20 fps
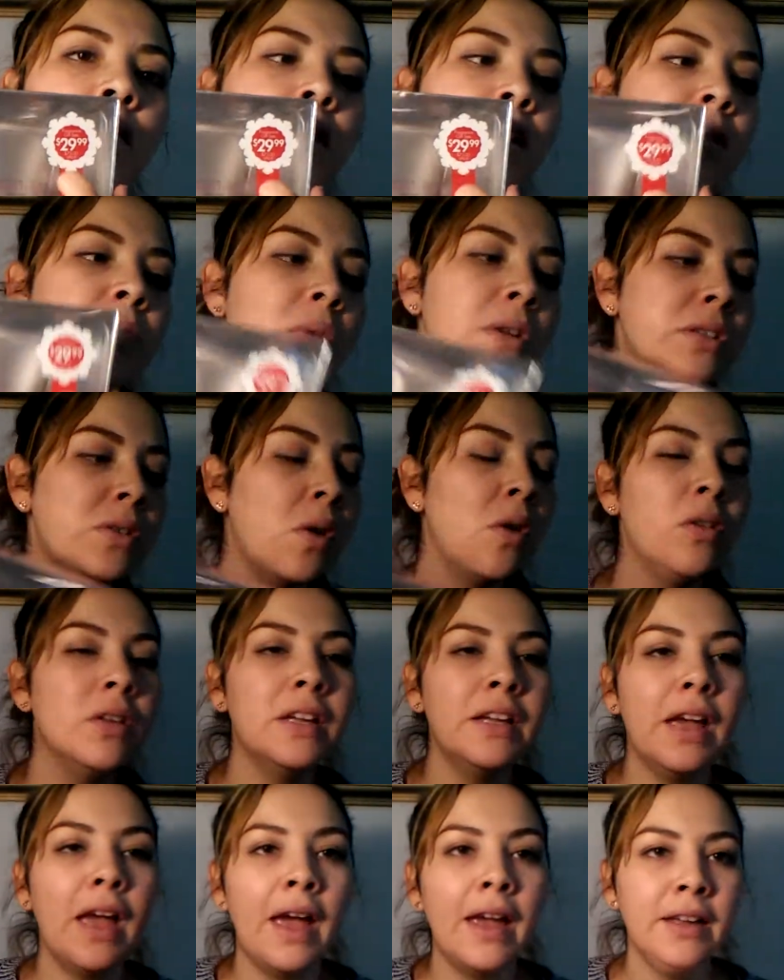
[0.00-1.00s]
this was
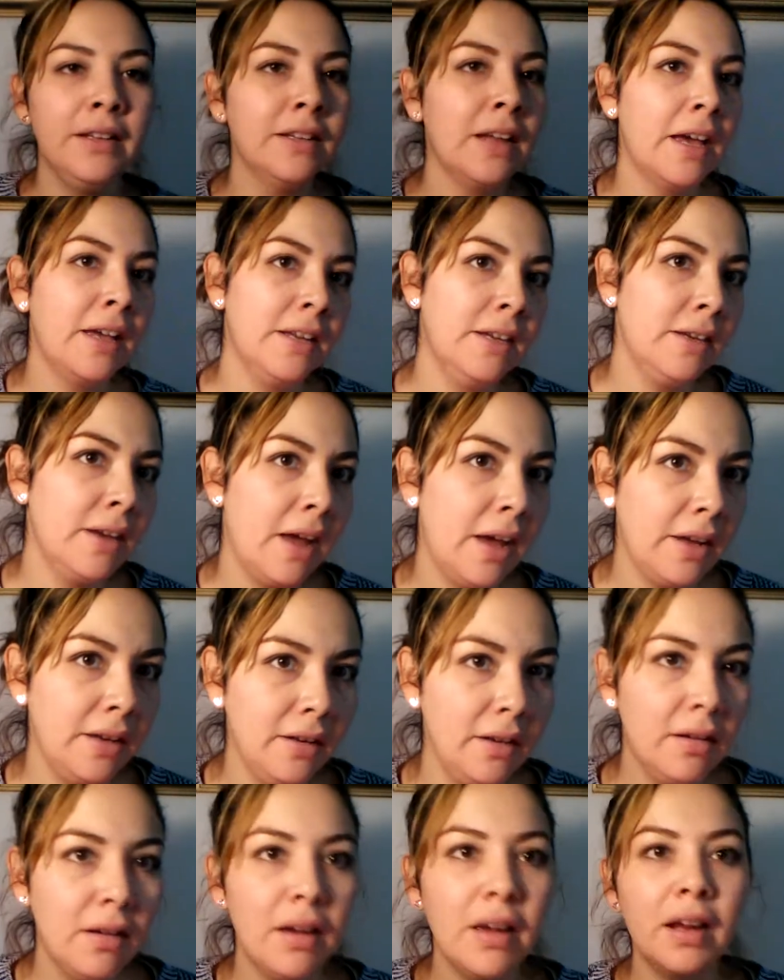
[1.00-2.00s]
only 8.99
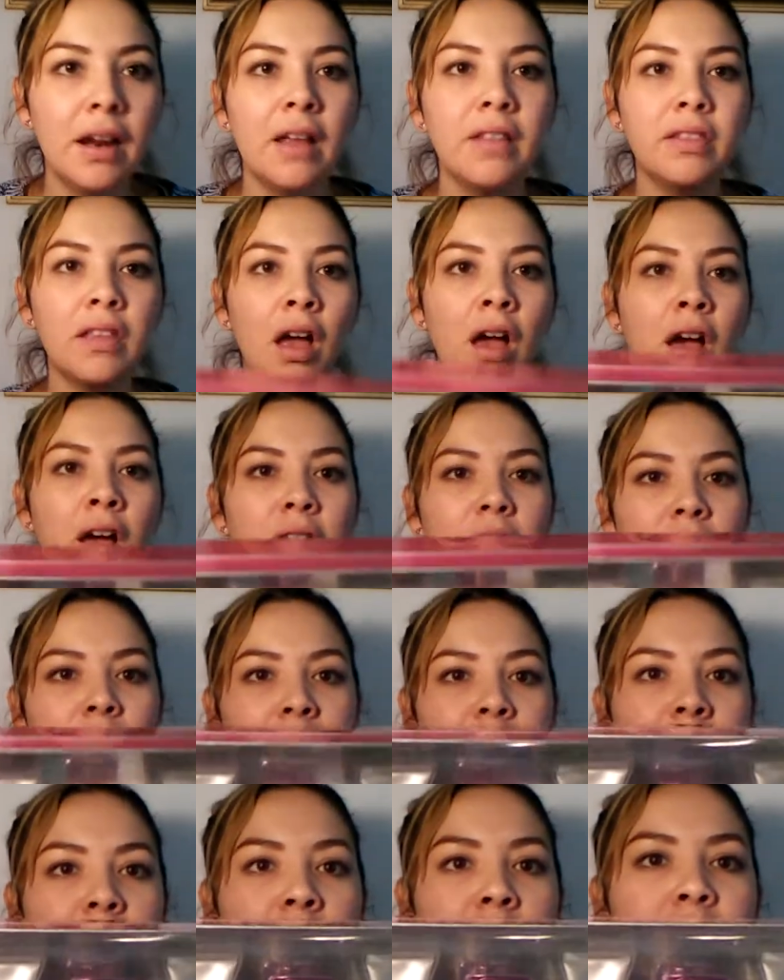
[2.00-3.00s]
and i thought
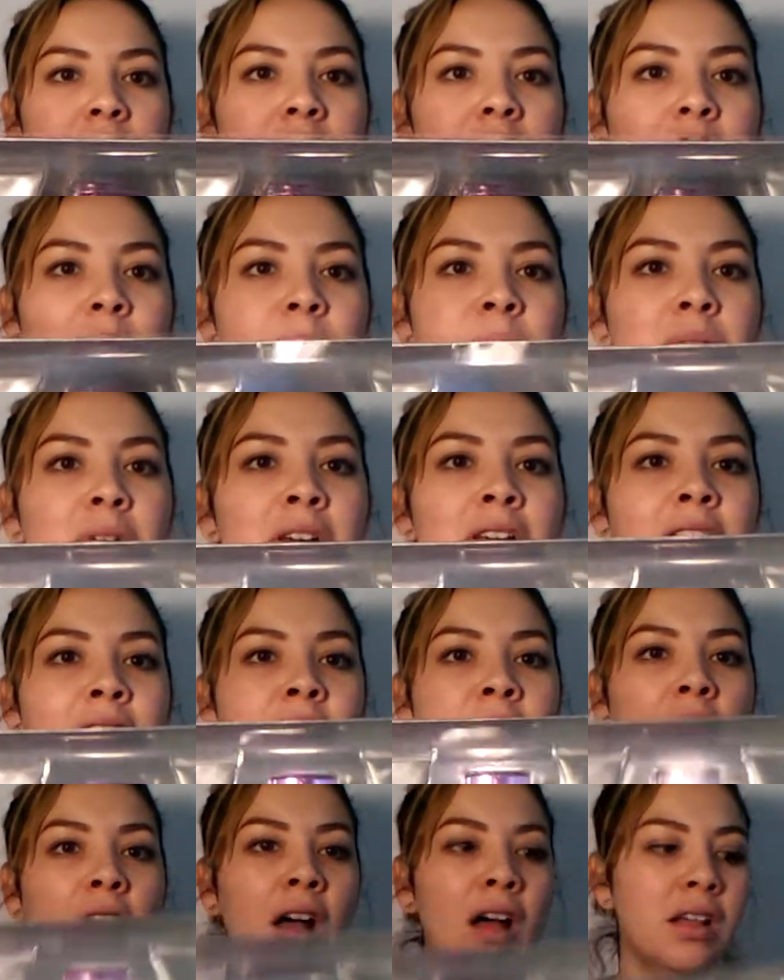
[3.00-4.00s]
this is a
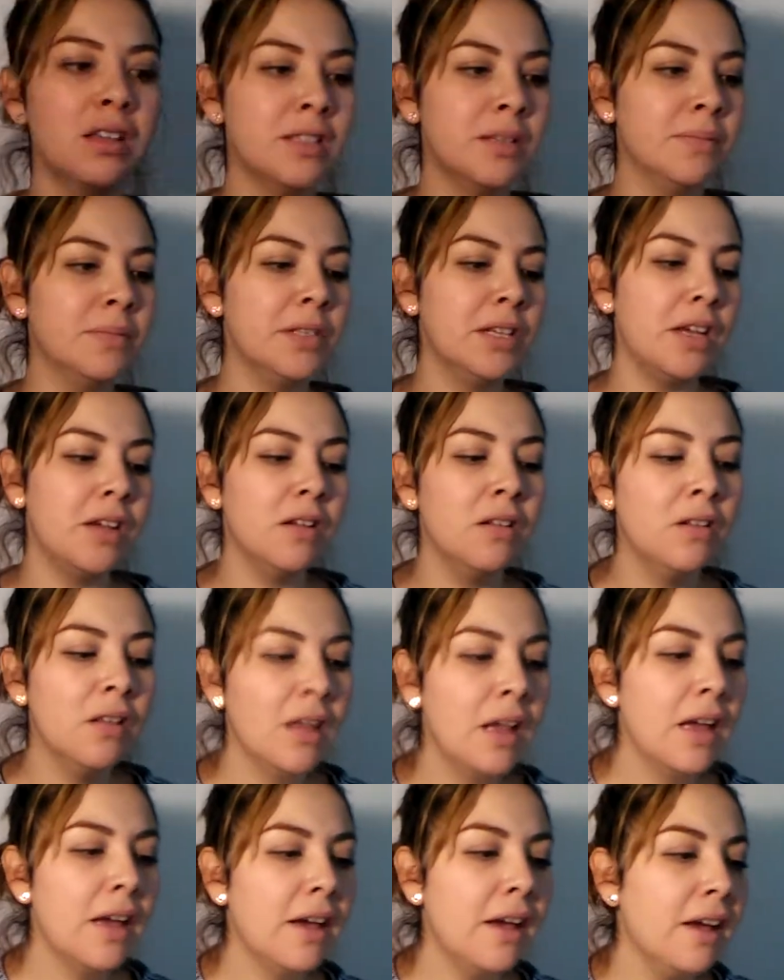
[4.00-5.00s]
pretty awesome
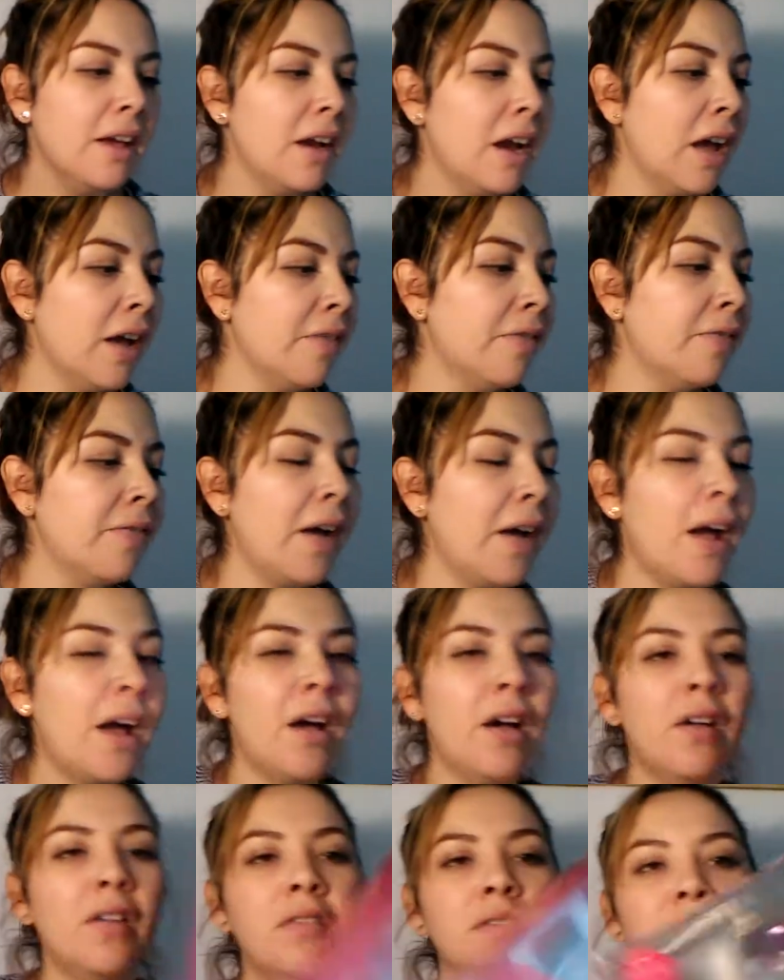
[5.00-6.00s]
deal and i
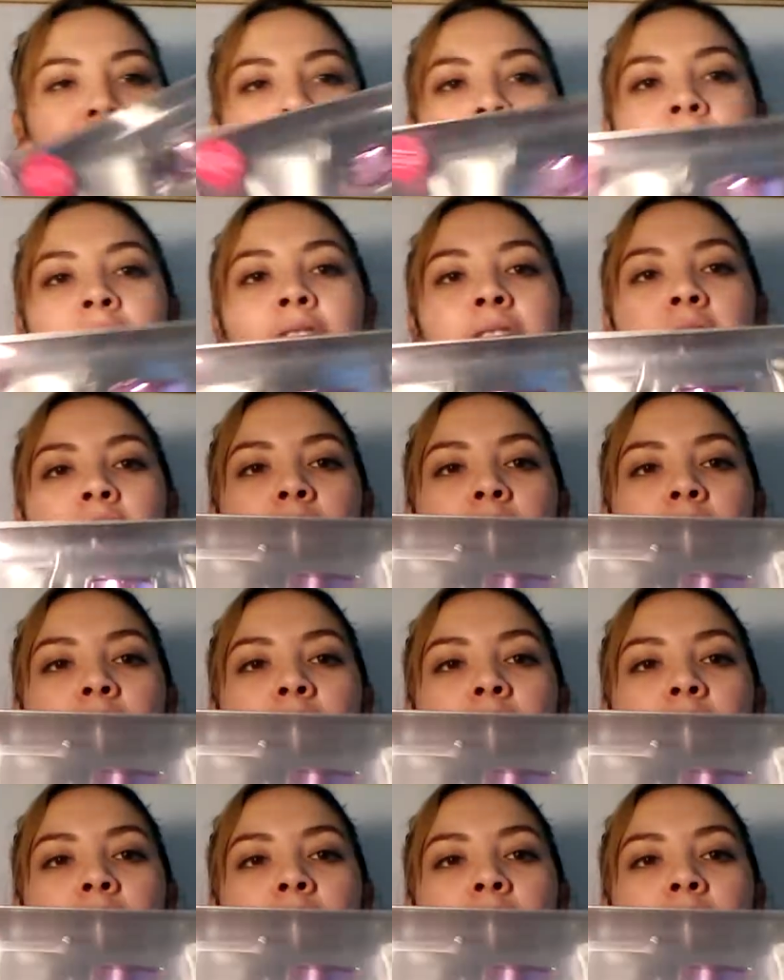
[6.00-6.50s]
found